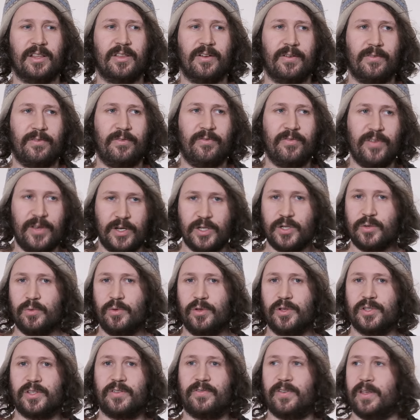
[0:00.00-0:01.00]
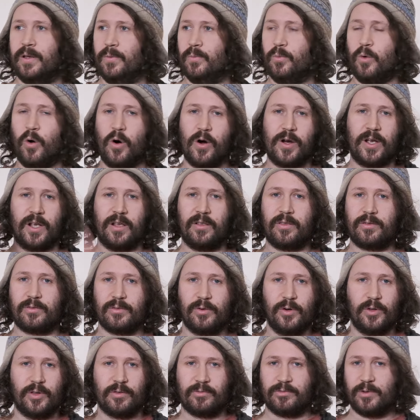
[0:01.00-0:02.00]
The visuals of him walking
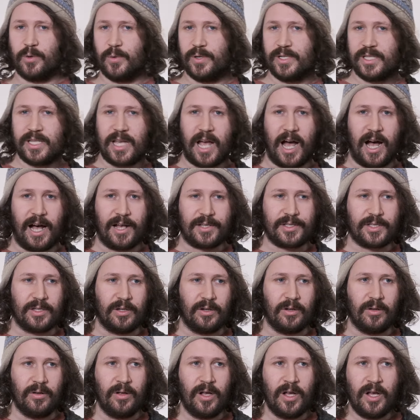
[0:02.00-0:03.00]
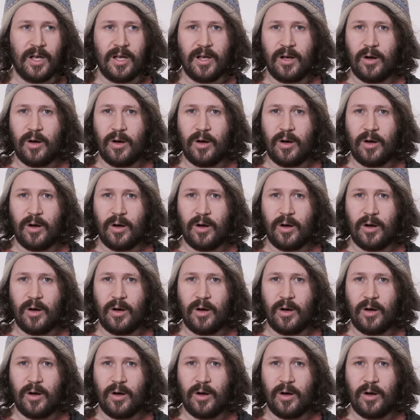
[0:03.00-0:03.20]
through the ruined castle,